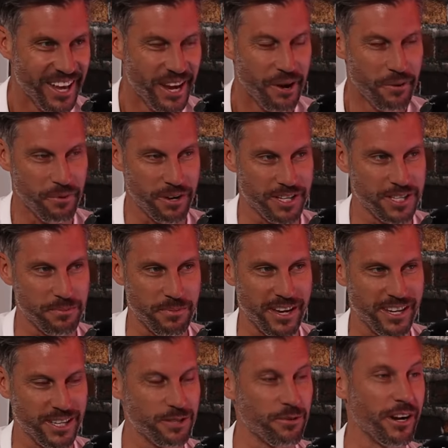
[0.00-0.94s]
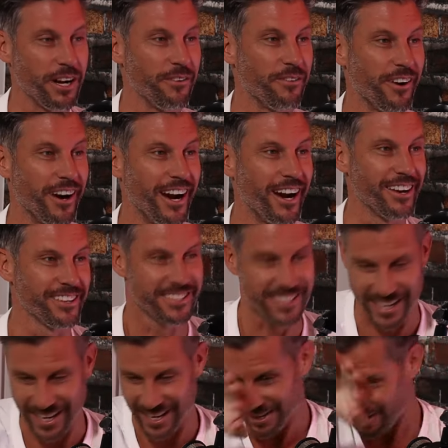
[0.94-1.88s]
We'd spend twenty-four hours
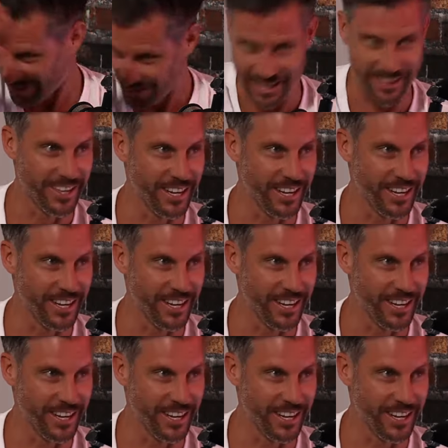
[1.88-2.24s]
together and then